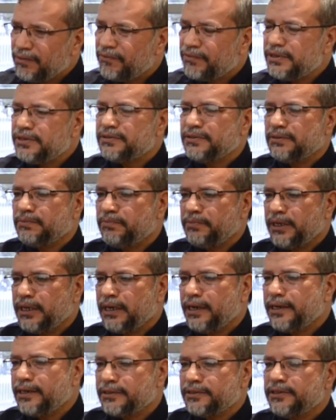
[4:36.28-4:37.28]
reason
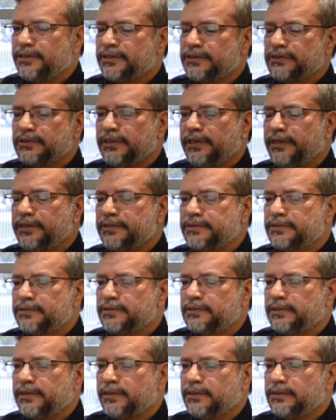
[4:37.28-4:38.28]
behind this
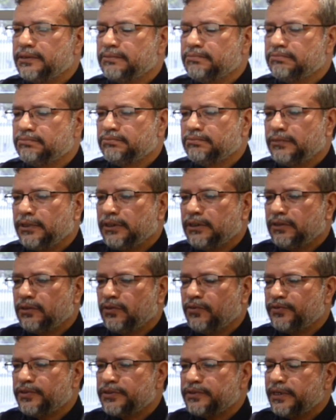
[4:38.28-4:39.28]
is
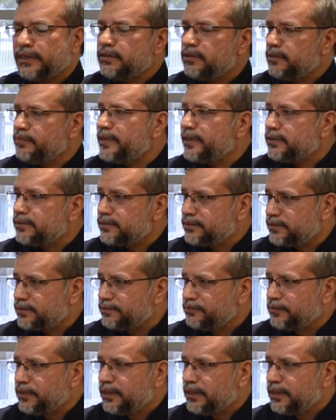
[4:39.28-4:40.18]
our sentiments.